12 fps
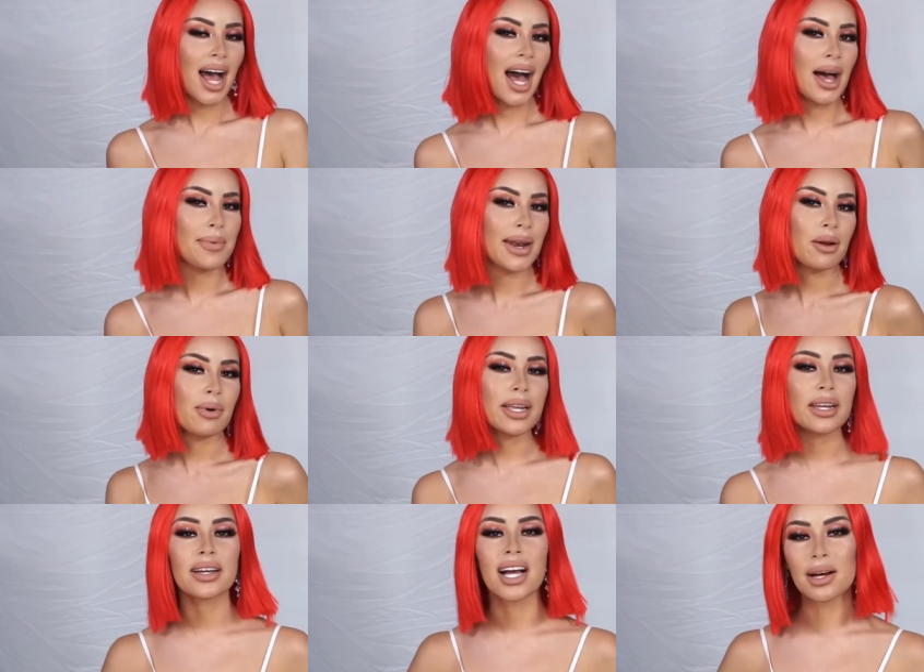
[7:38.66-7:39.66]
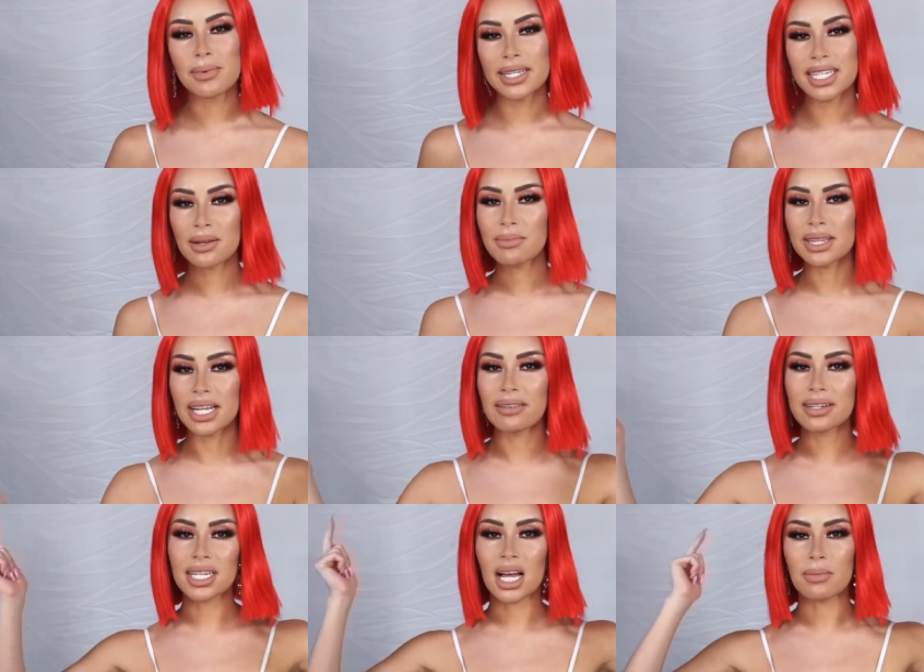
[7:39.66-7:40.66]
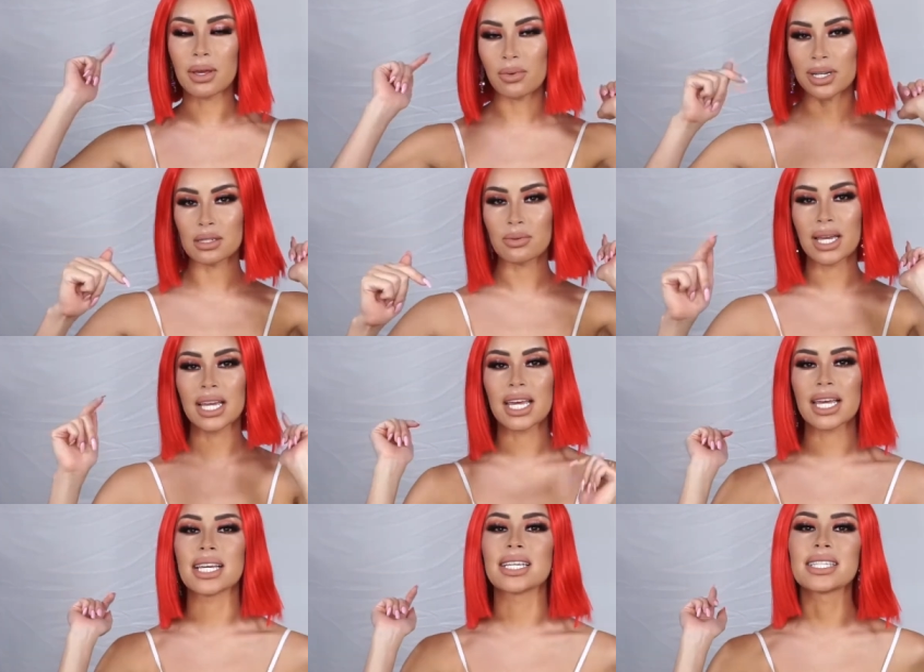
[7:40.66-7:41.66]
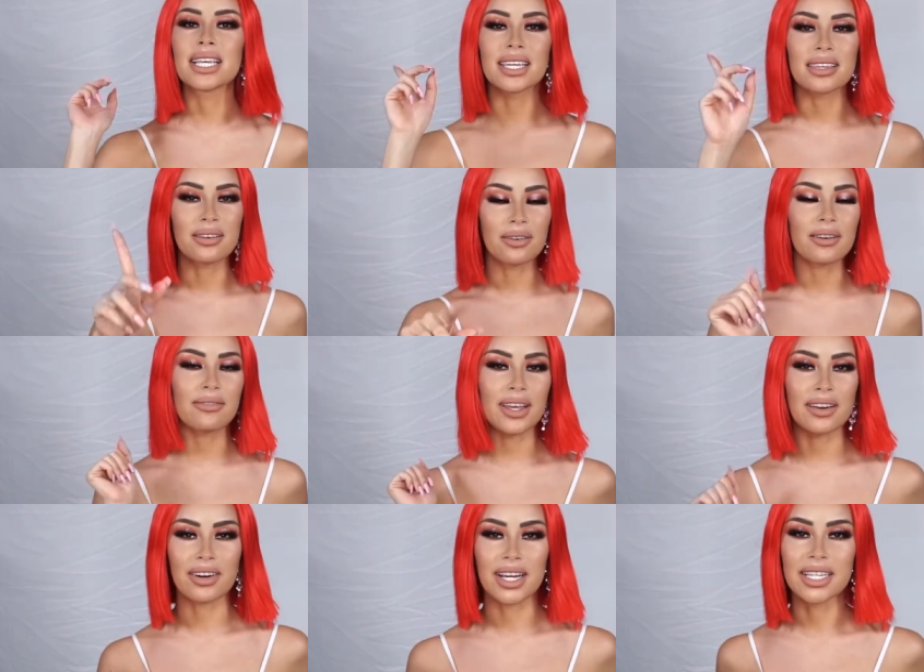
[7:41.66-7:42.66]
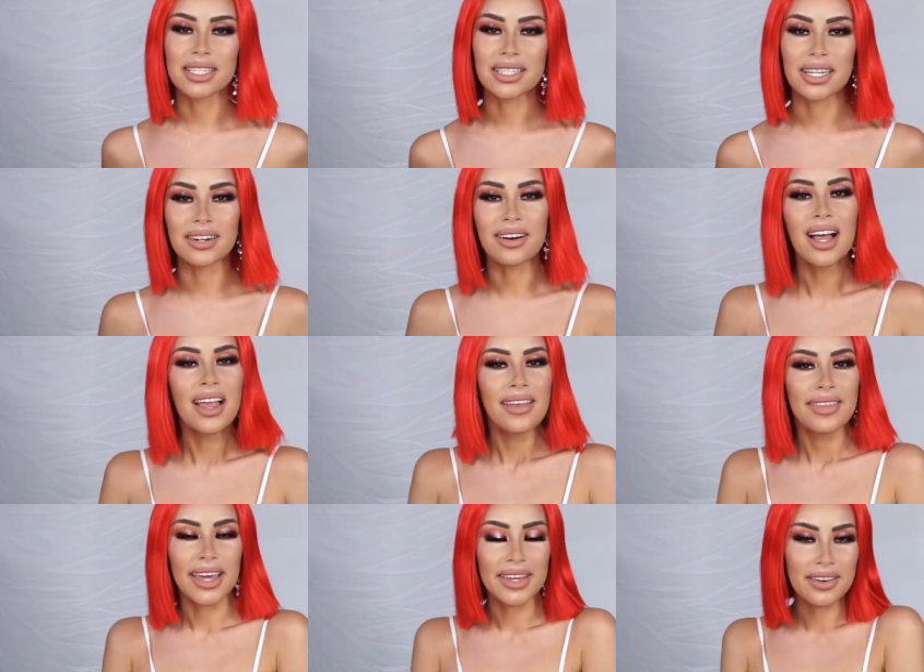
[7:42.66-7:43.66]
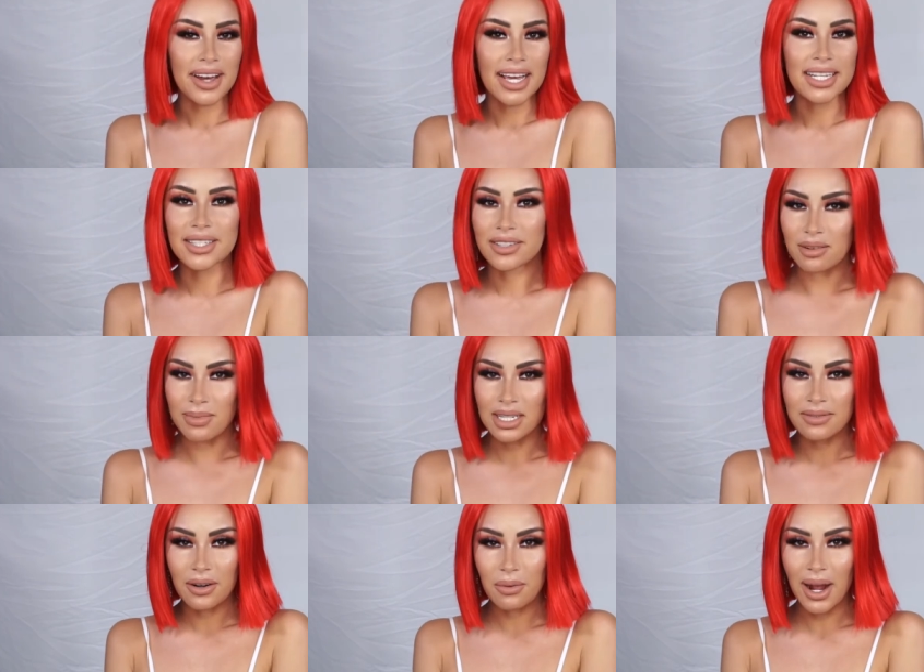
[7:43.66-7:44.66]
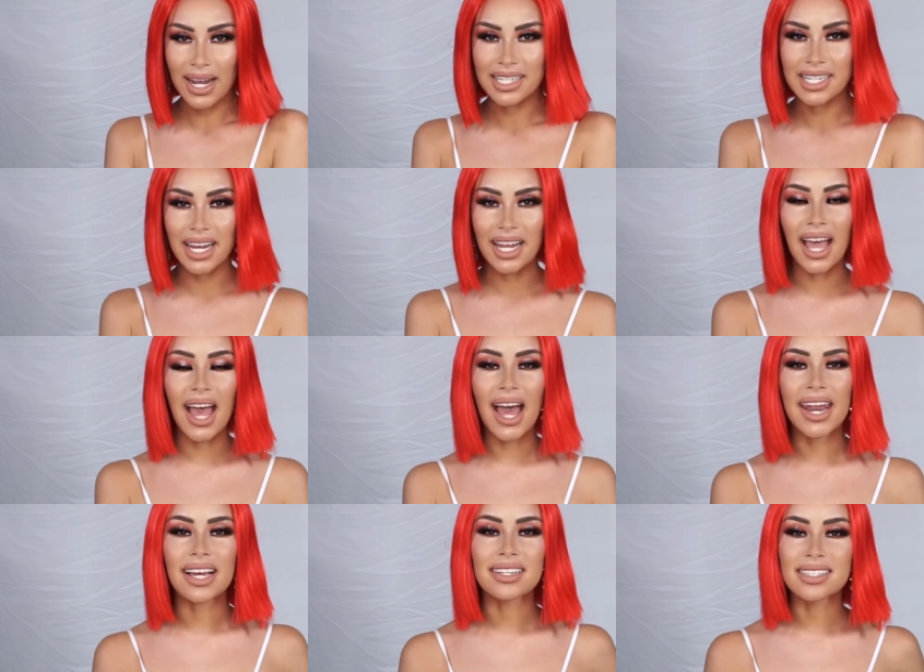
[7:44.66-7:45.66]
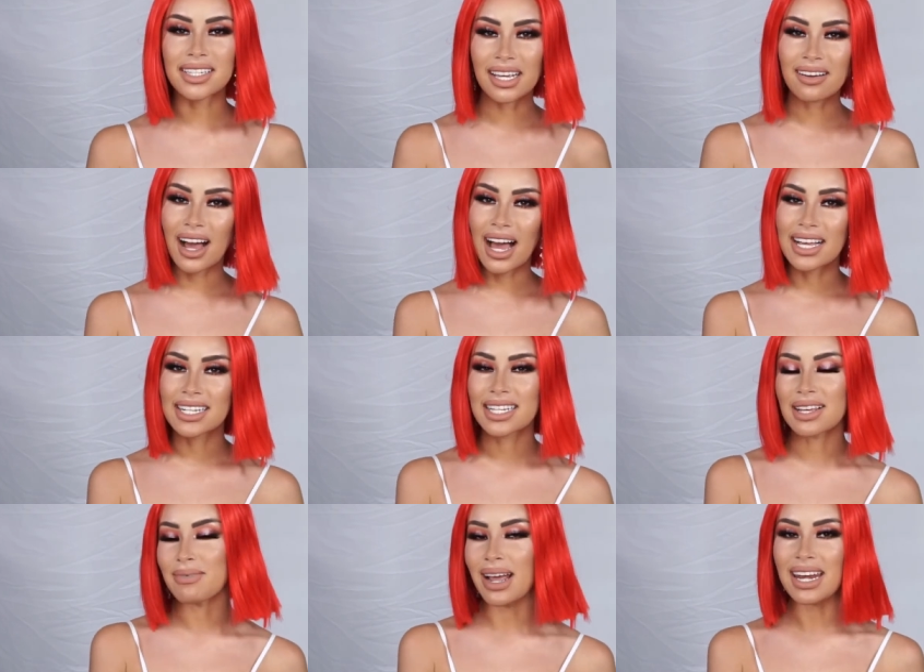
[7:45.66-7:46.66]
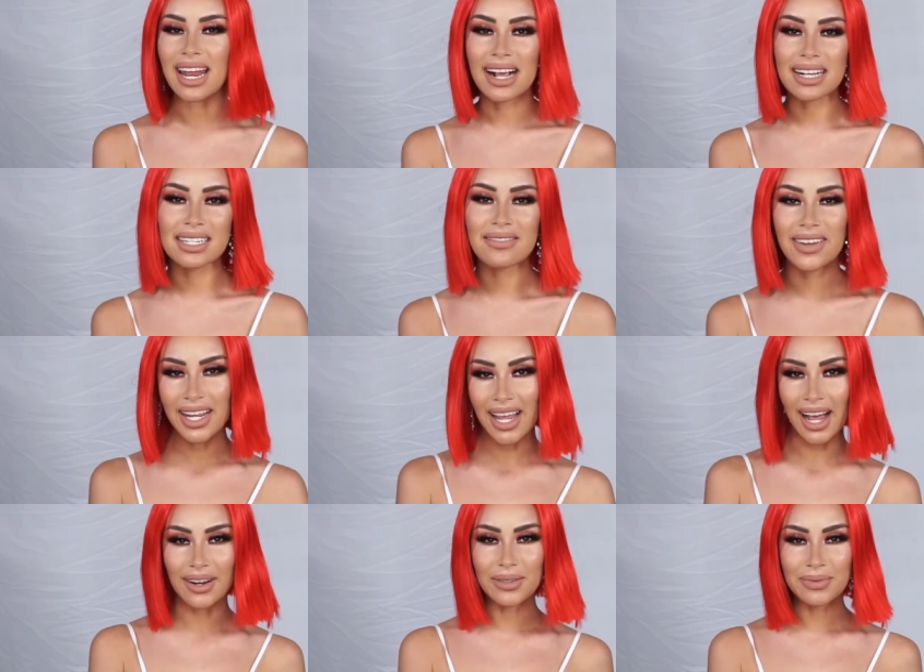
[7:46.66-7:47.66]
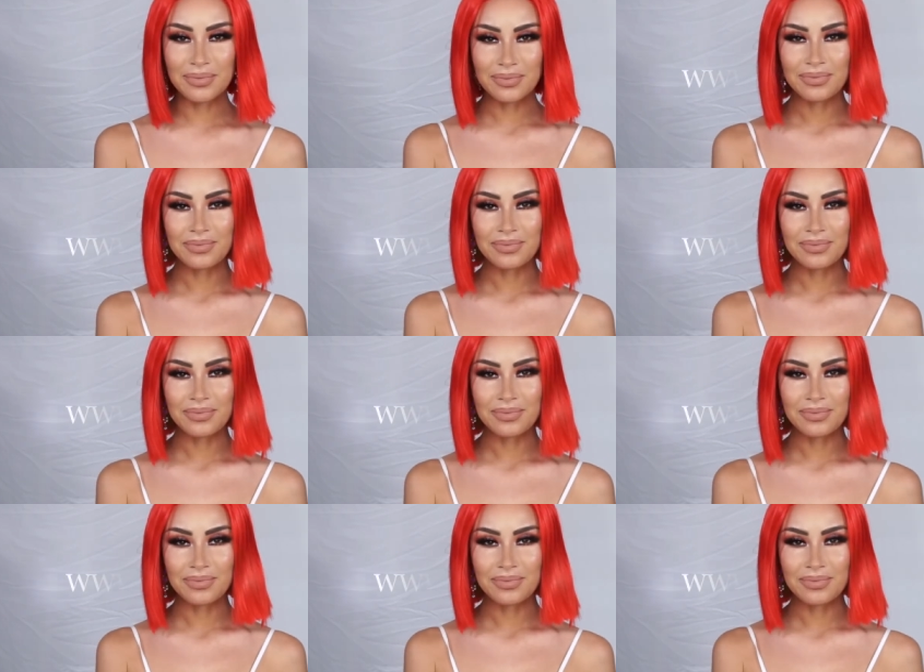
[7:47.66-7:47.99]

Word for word: up and I want you to comment down below and tell me which wig is your favorite so thank you guys so much for watching and I'll see you guys in my next video